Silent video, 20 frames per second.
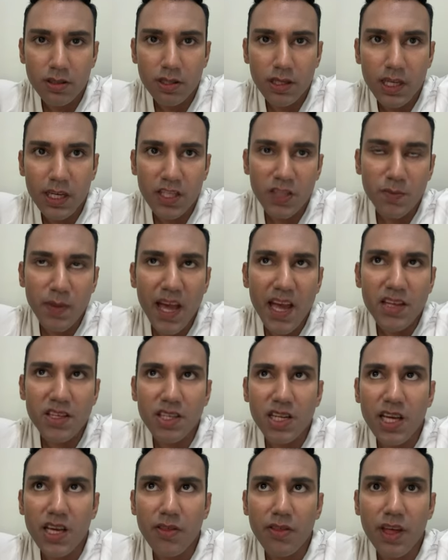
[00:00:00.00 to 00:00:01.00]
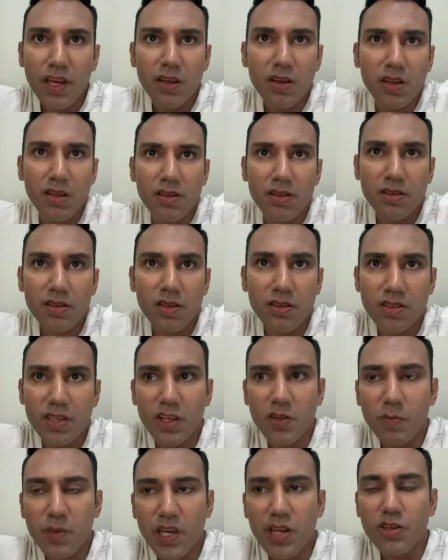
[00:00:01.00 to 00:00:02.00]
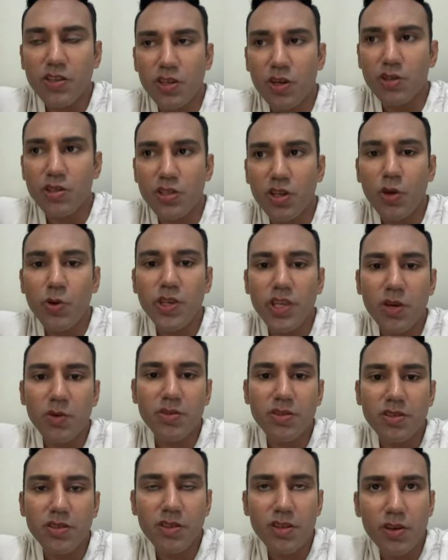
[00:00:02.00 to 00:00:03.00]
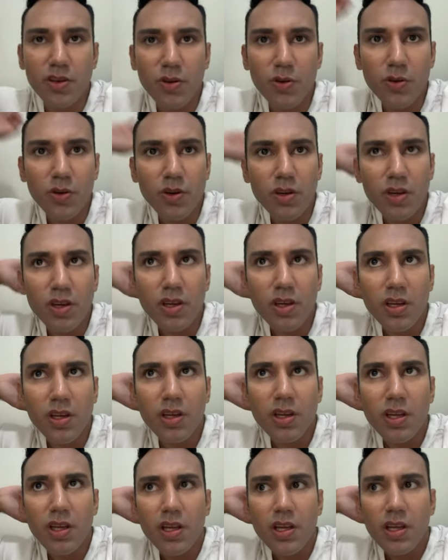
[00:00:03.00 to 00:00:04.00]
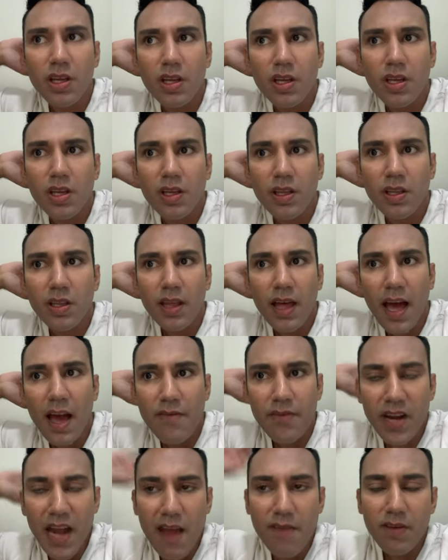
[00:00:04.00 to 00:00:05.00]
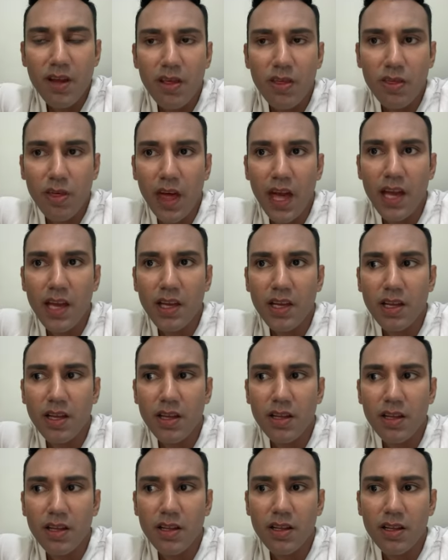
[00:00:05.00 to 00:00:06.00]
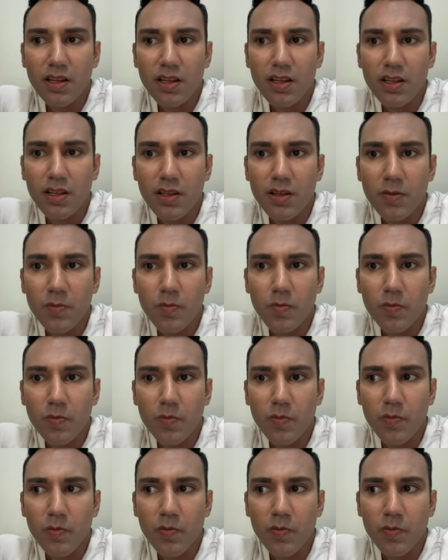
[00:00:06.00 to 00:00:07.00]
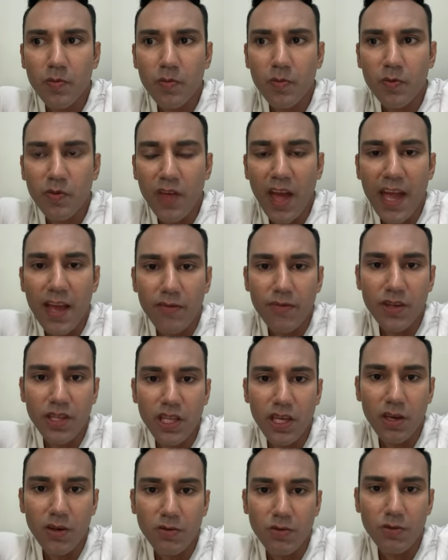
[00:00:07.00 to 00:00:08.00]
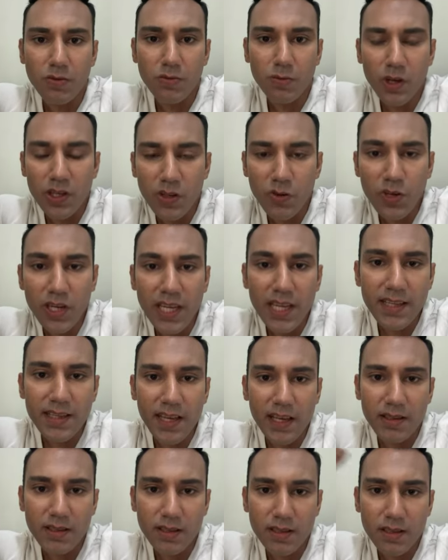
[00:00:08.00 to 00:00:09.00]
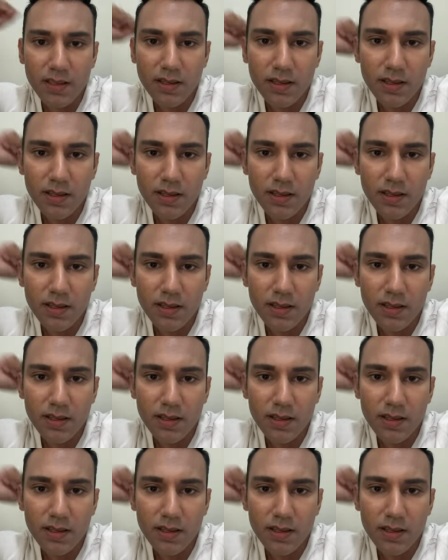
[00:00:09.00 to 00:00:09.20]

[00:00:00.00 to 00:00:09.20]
And especially think since because you're so used to having everything there for you when you need it